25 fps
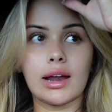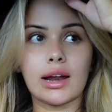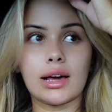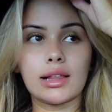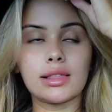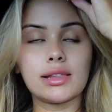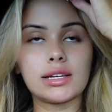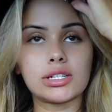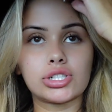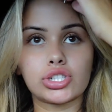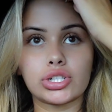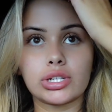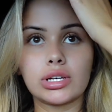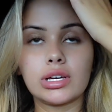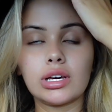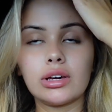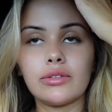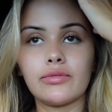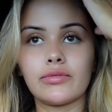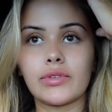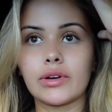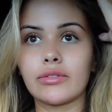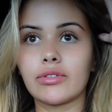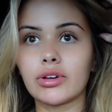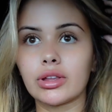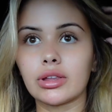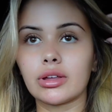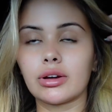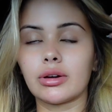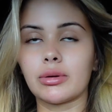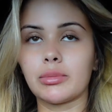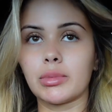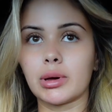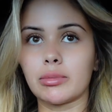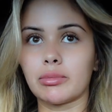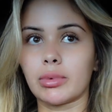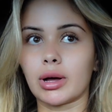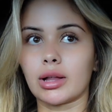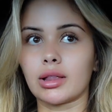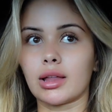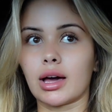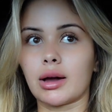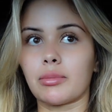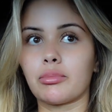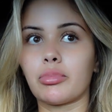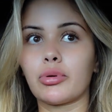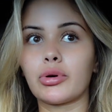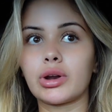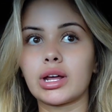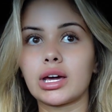and I literally vividly remember
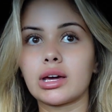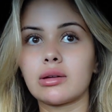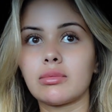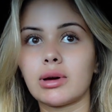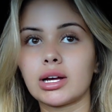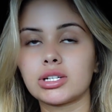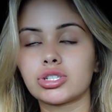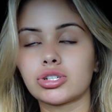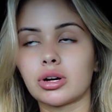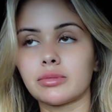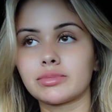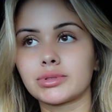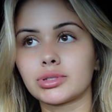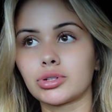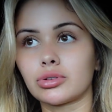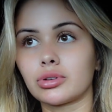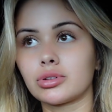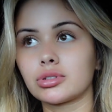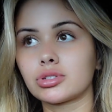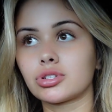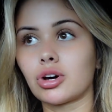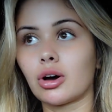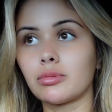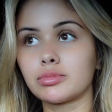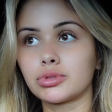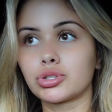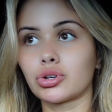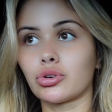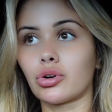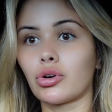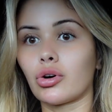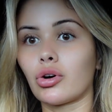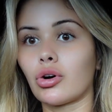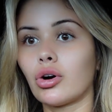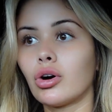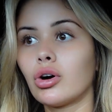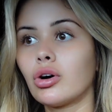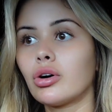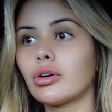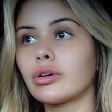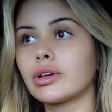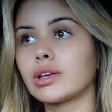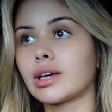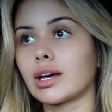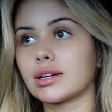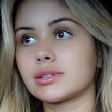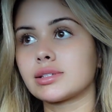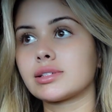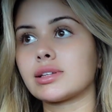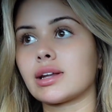like putting in my top drawer
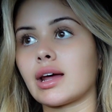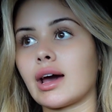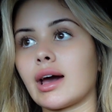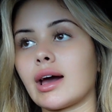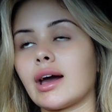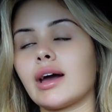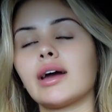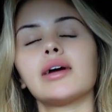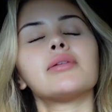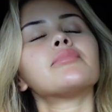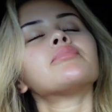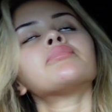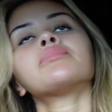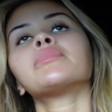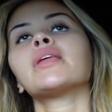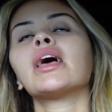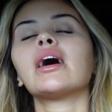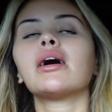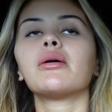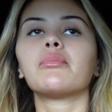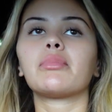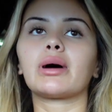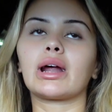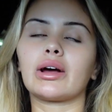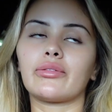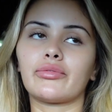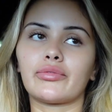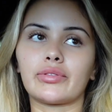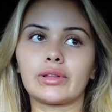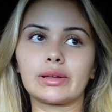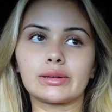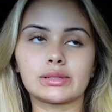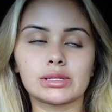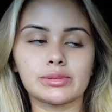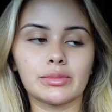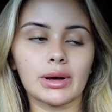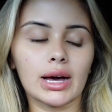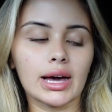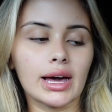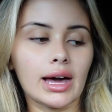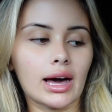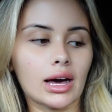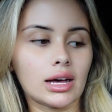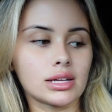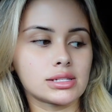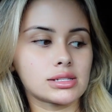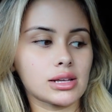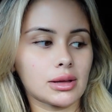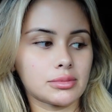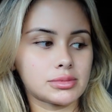yesterday, but I flipped my
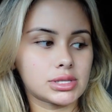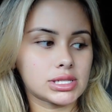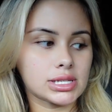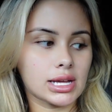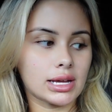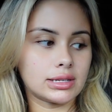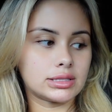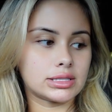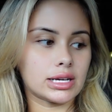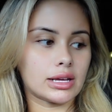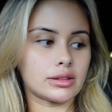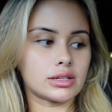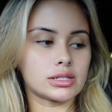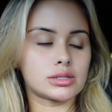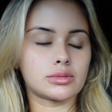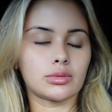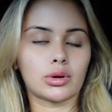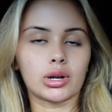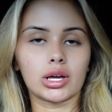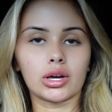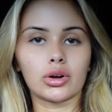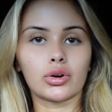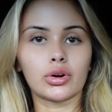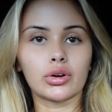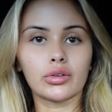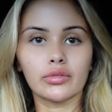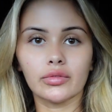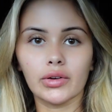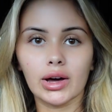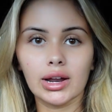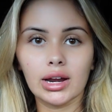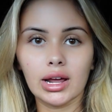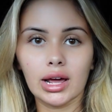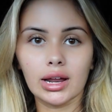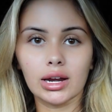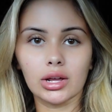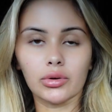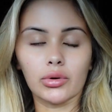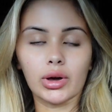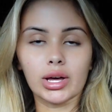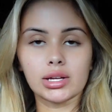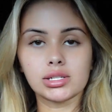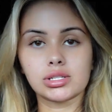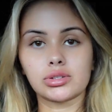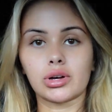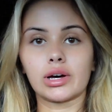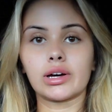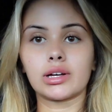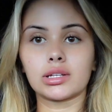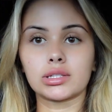house upside down this morning, couldn't find it anywhere,
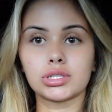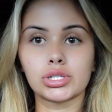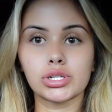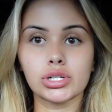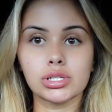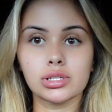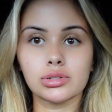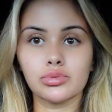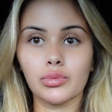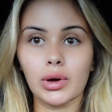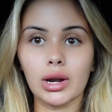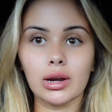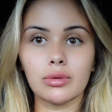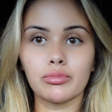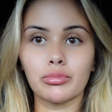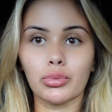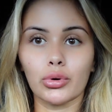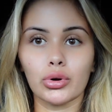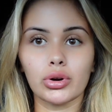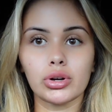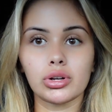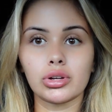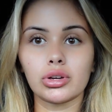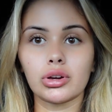so I just went and bought a